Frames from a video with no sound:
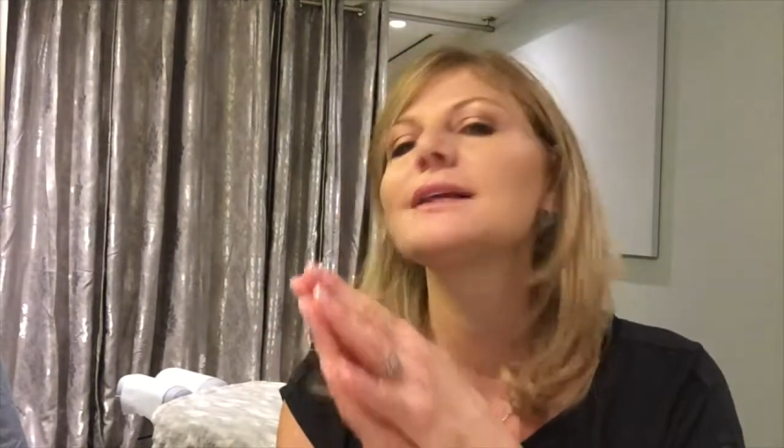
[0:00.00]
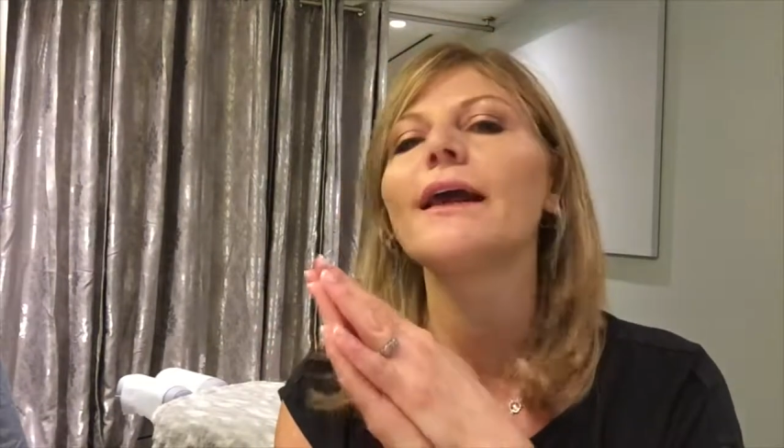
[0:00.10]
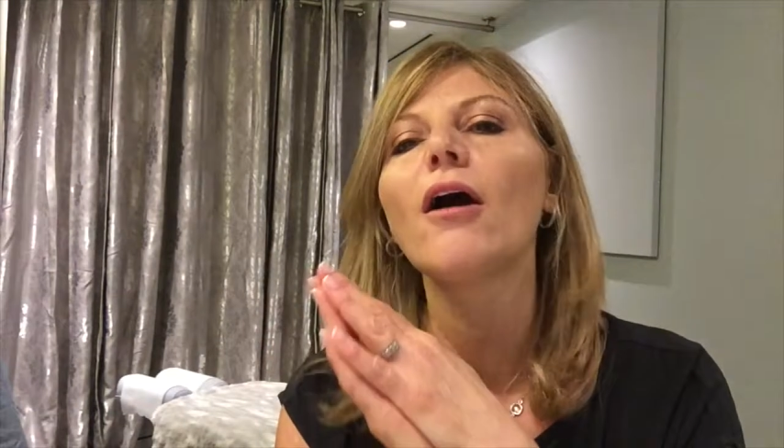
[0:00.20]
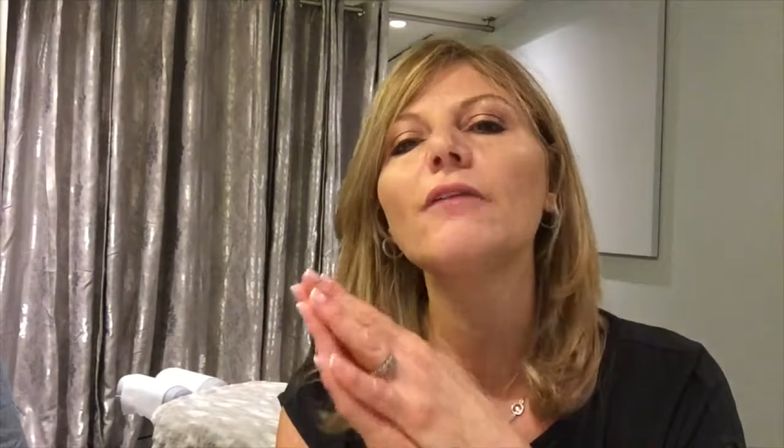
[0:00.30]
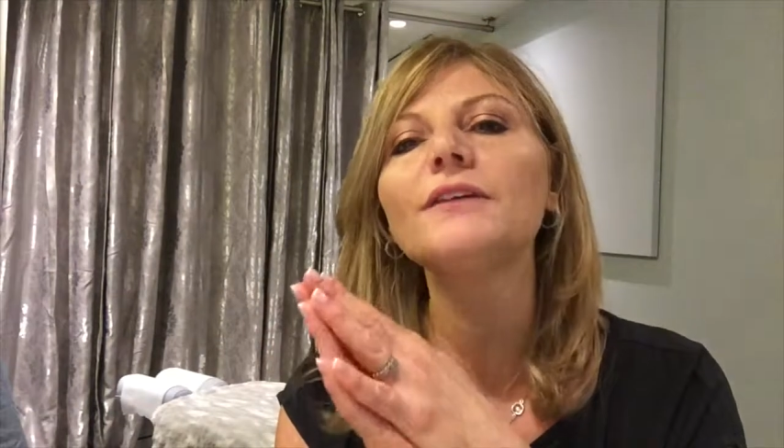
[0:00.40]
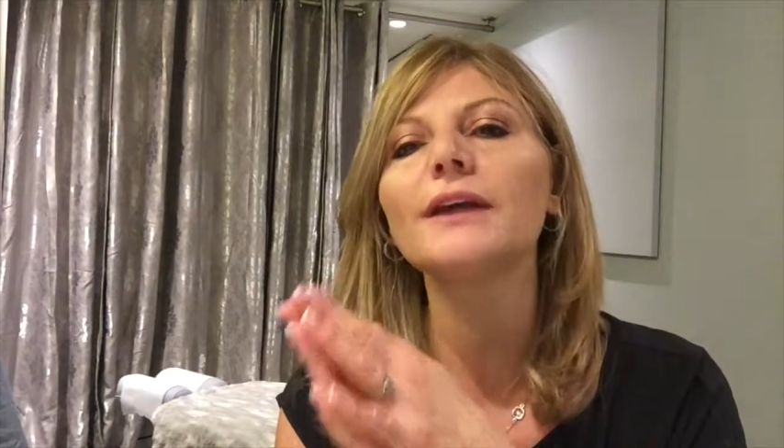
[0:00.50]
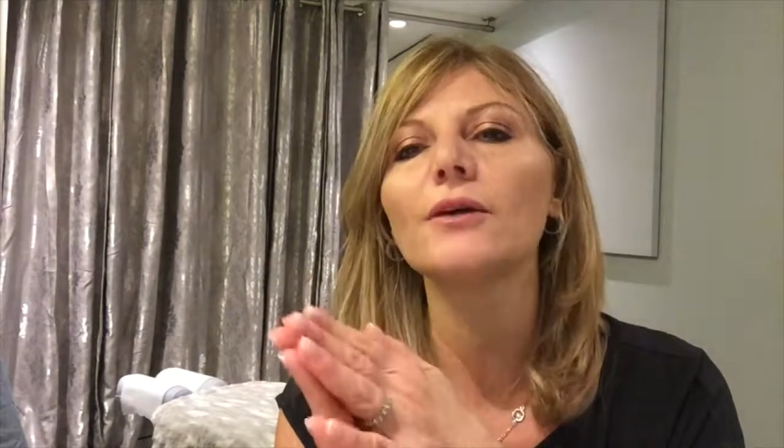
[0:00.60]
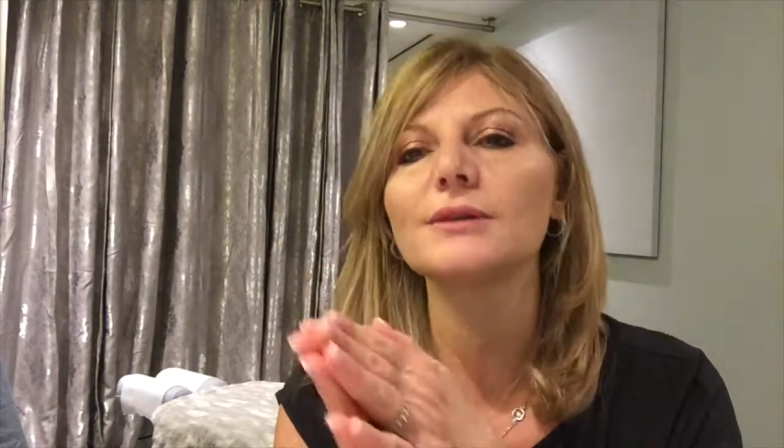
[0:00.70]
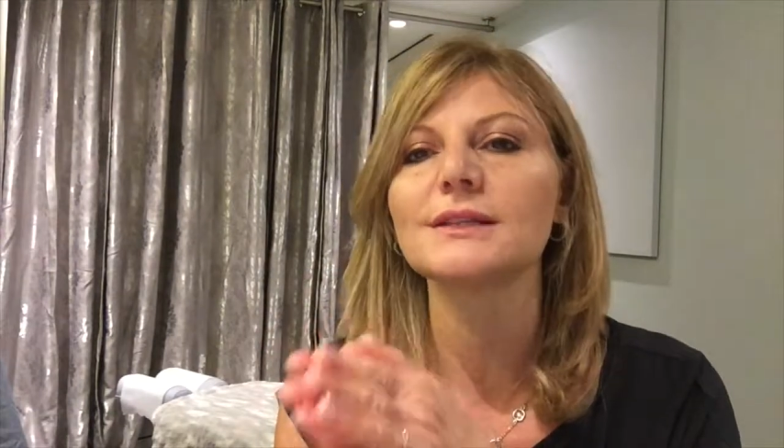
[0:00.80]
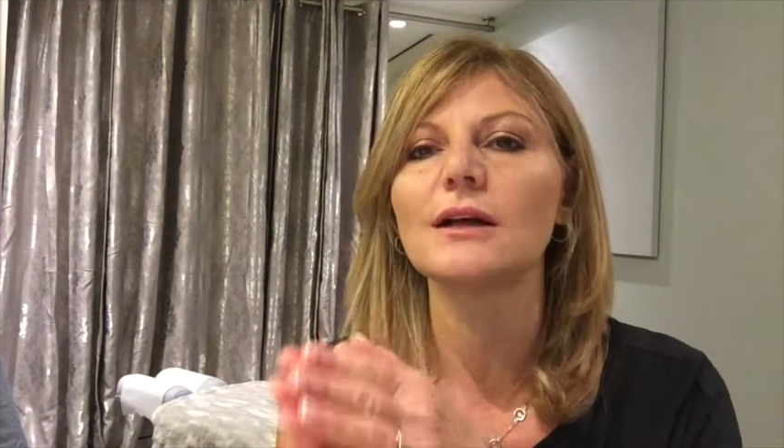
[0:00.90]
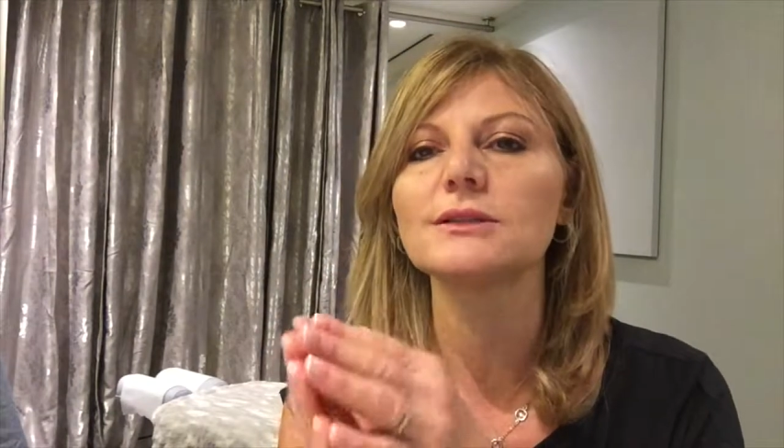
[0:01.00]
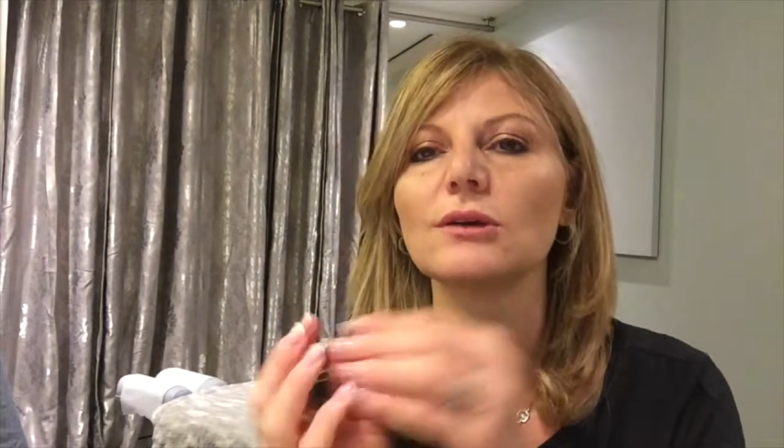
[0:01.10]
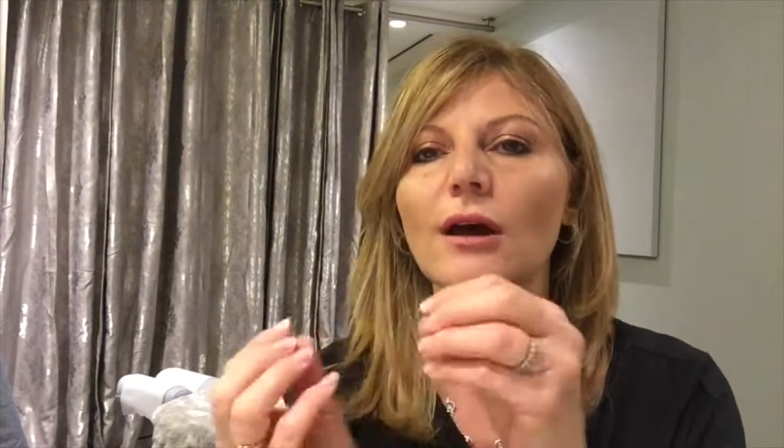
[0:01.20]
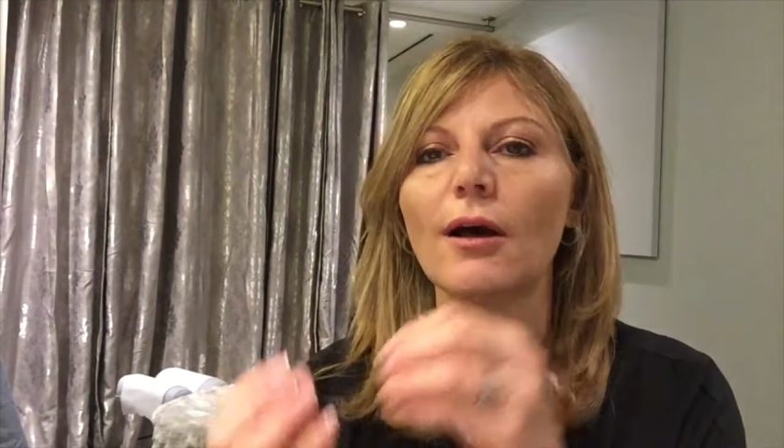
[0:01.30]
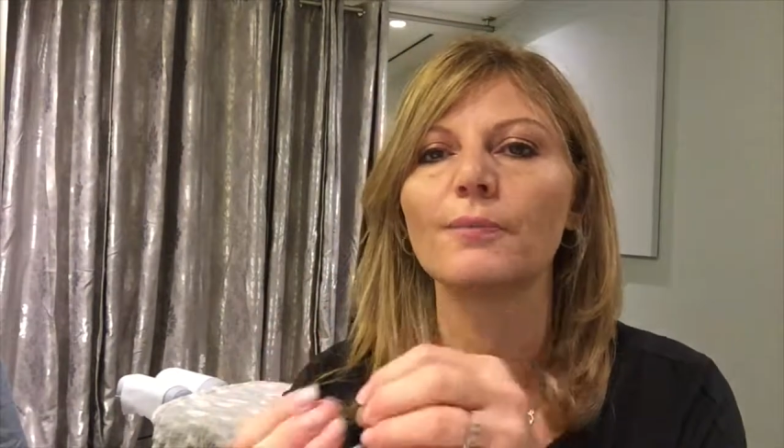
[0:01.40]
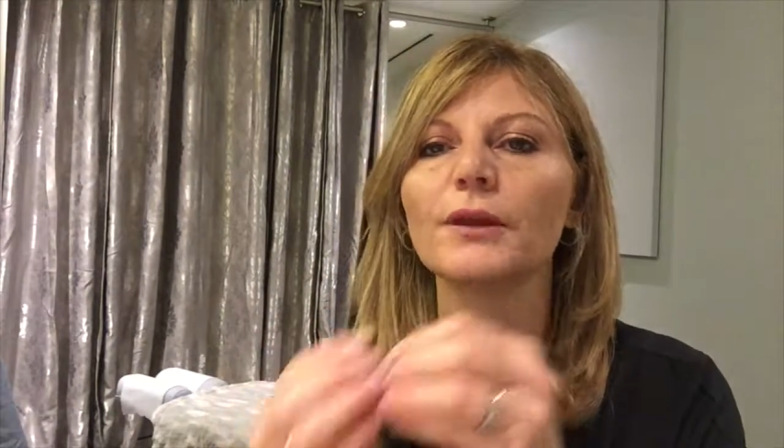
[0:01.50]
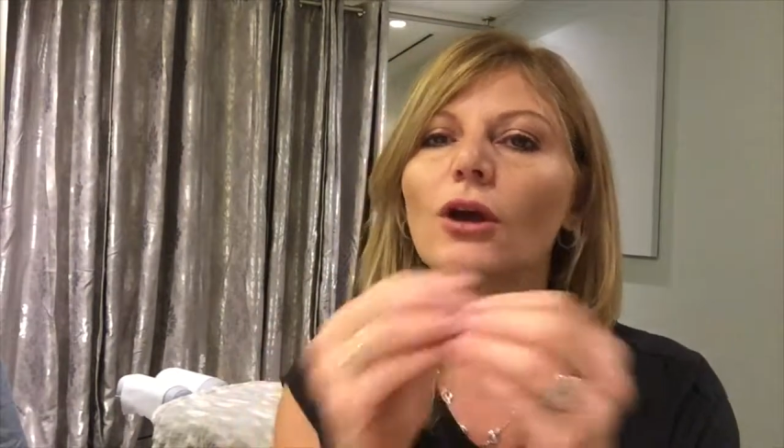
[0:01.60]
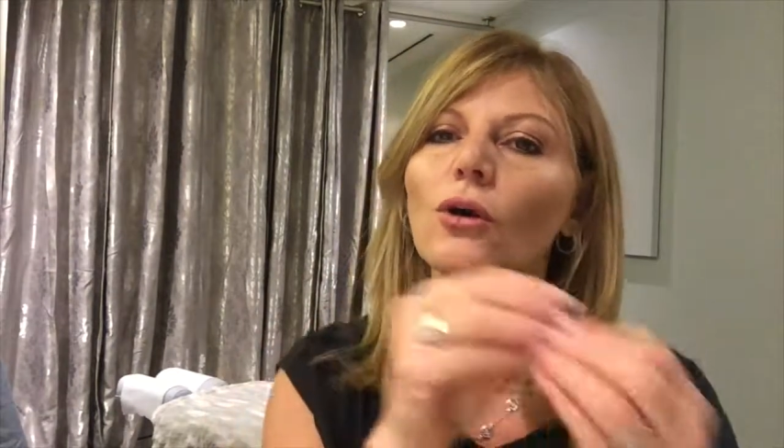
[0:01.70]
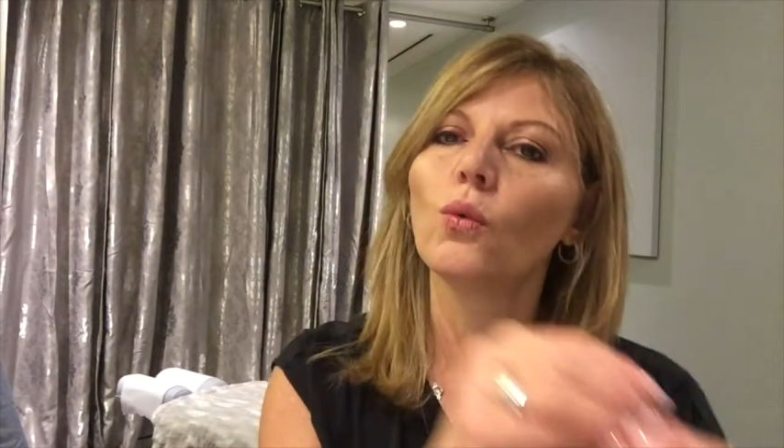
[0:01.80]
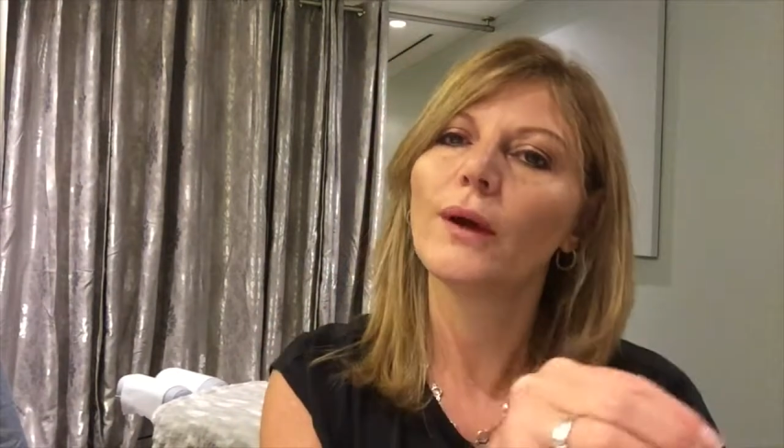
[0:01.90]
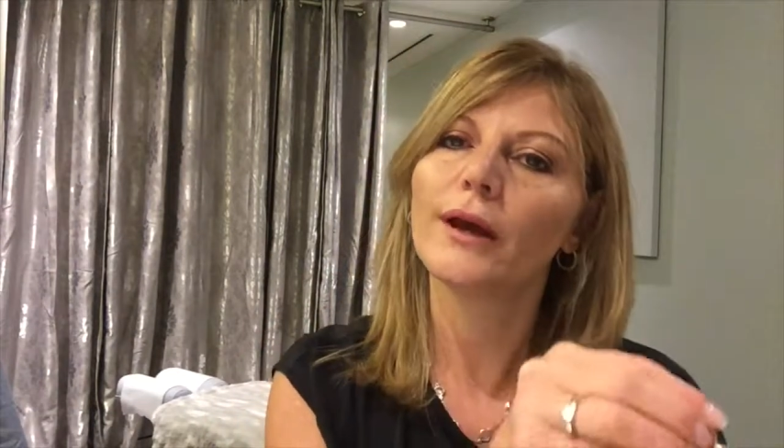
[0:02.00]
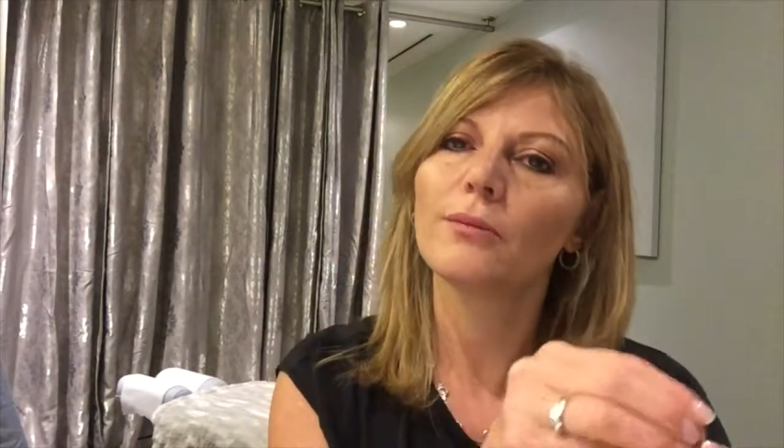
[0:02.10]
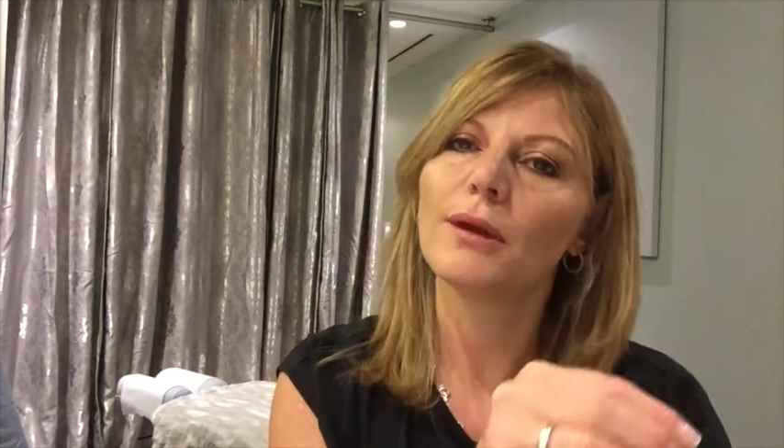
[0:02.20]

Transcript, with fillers: And I often get results where